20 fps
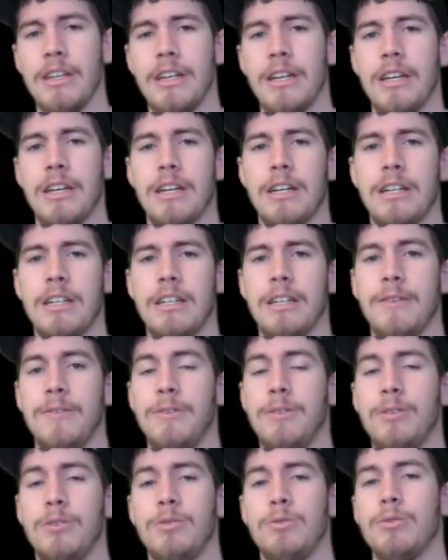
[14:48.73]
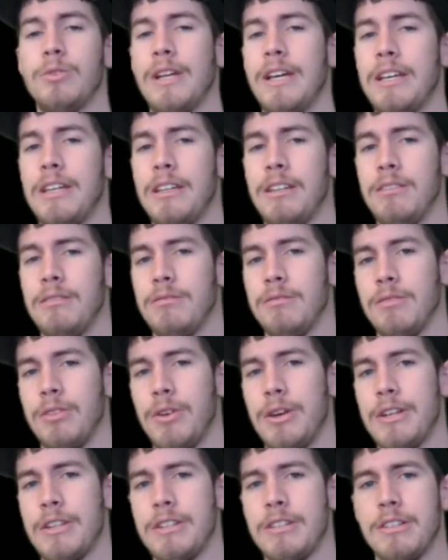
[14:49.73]
If you like it, go
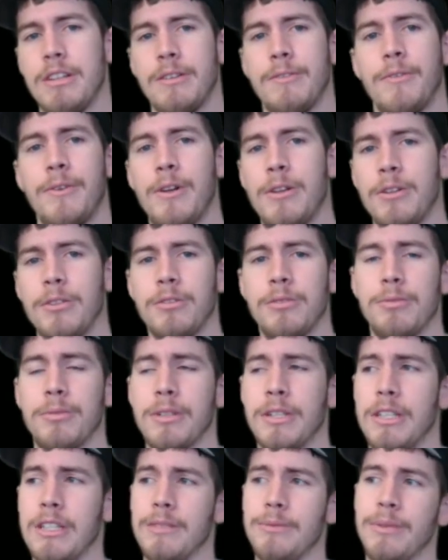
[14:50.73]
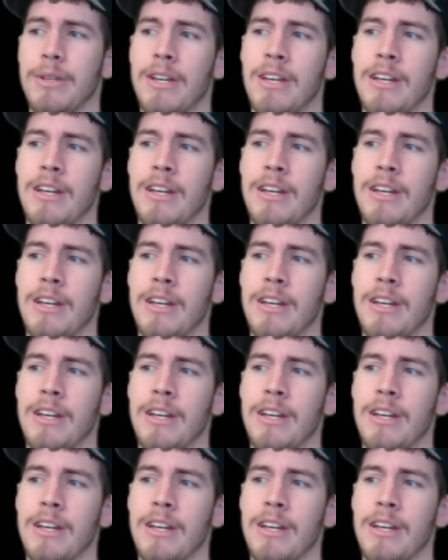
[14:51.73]
ahead and click follow, subscribe.